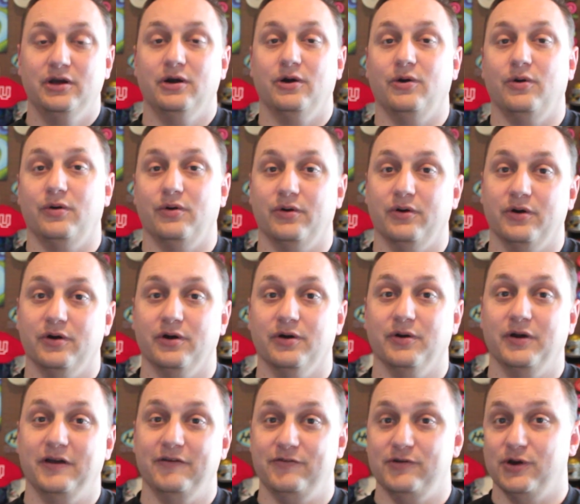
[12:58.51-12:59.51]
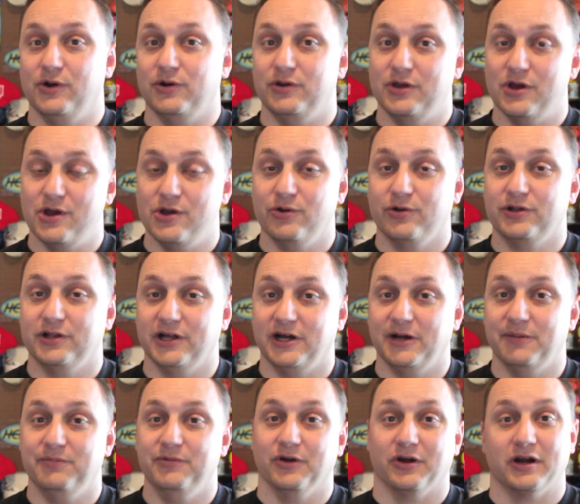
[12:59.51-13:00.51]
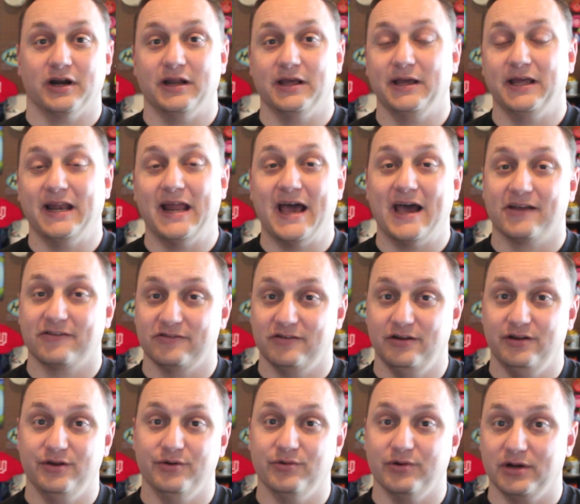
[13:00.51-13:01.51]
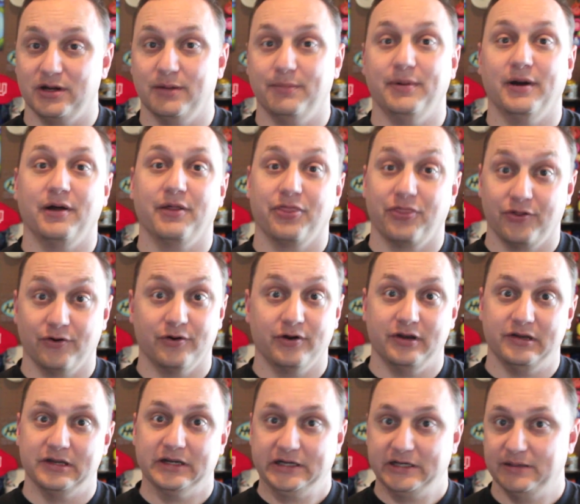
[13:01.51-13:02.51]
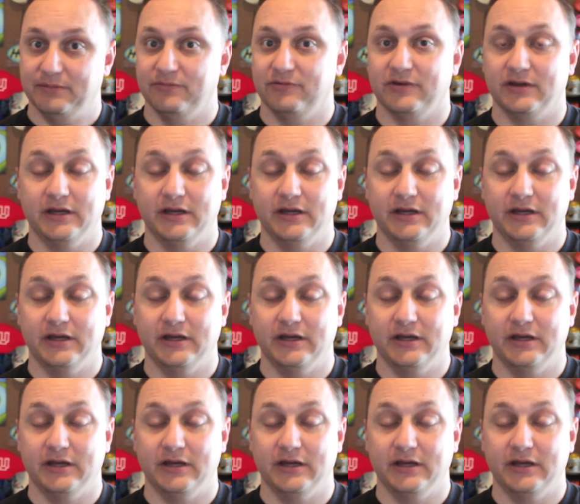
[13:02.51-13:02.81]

or if you go to Yo-Yo Club, you're going to get asked to do it about 30 times,